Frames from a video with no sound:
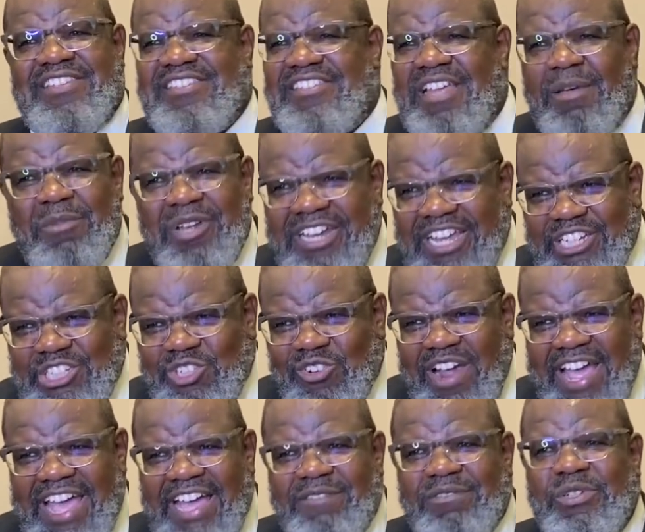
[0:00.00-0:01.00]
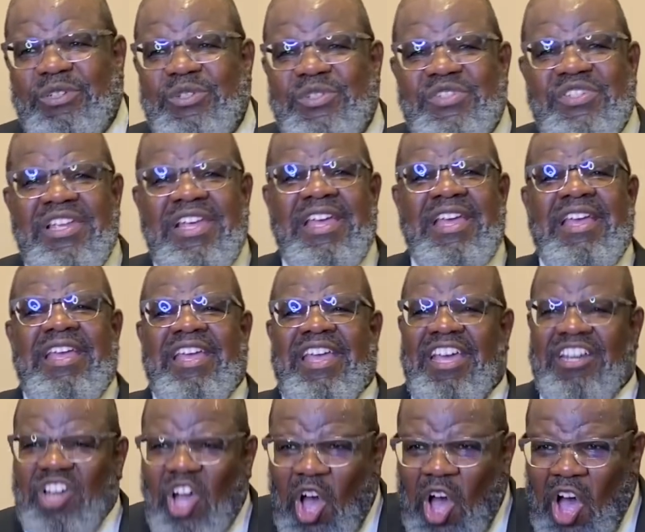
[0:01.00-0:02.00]
some of their travels,
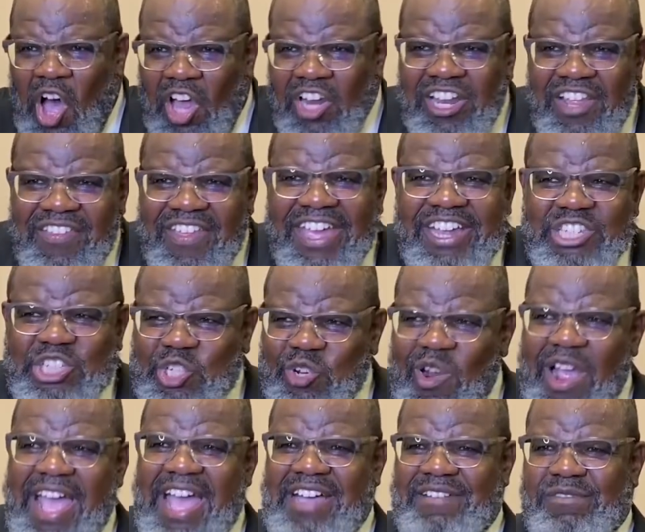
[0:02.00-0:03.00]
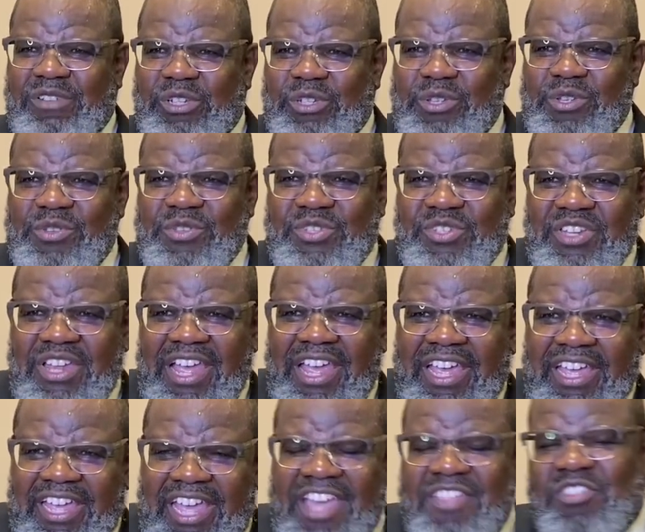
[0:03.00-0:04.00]
and all of their travels
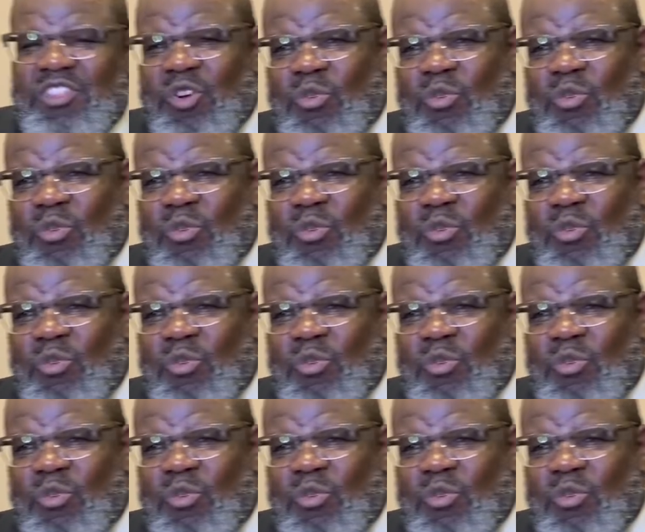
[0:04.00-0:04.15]
in the